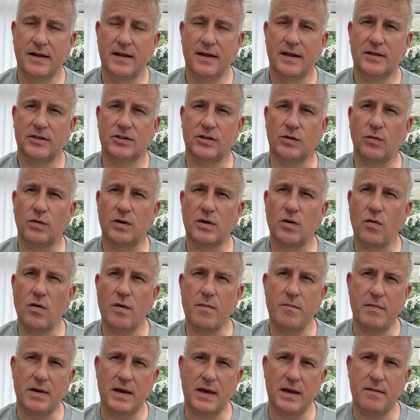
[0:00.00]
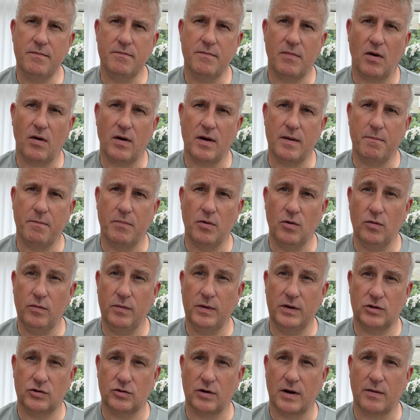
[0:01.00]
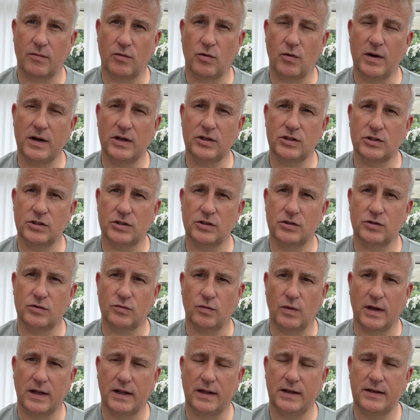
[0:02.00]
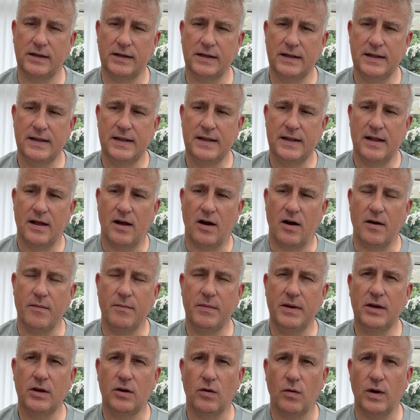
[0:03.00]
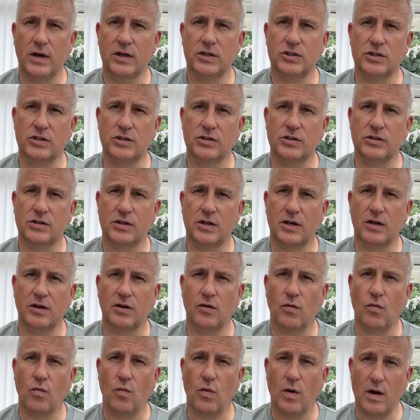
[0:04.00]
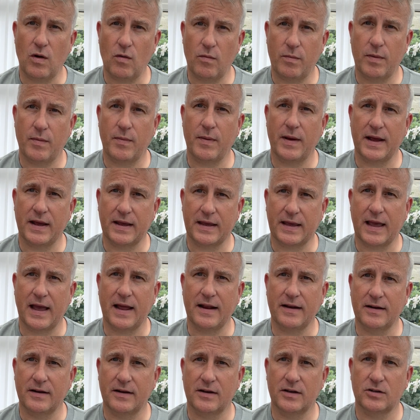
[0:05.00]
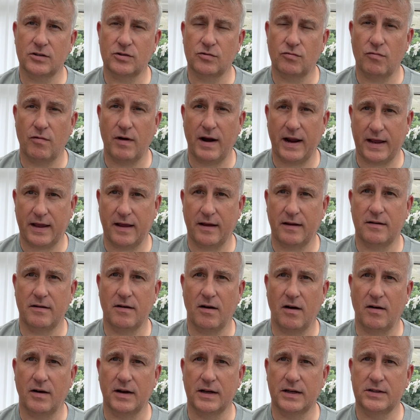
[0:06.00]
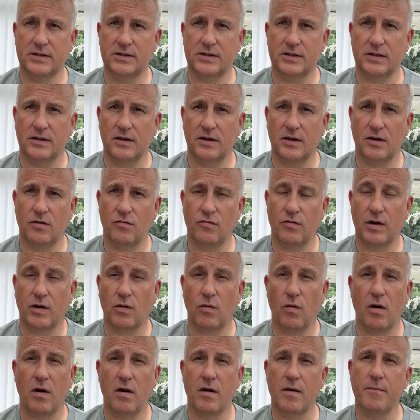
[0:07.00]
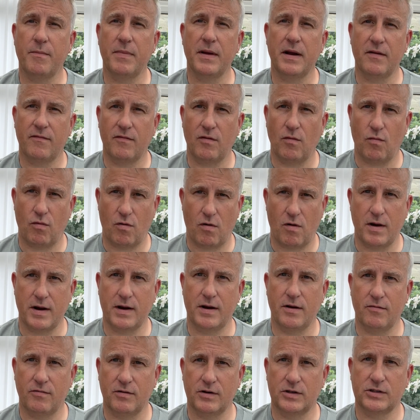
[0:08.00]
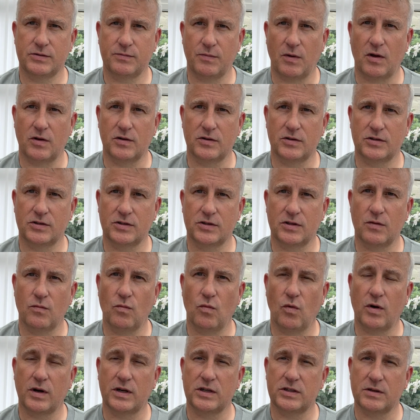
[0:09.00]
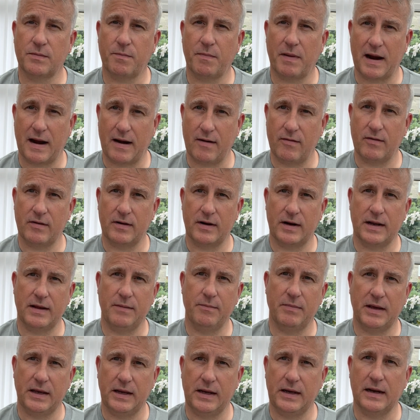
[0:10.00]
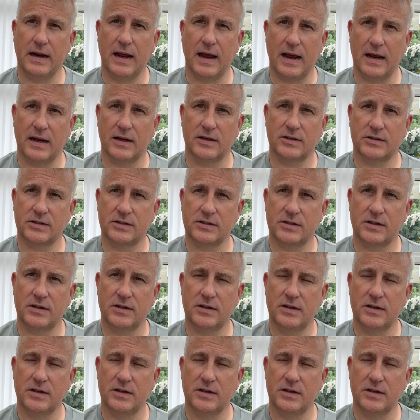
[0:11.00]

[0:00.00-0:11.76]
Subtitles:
So what do I mean by booby trap questions? Well, I mean questions that well-prepared candidates recognise require a bit of a wider response than what is apparently being asked.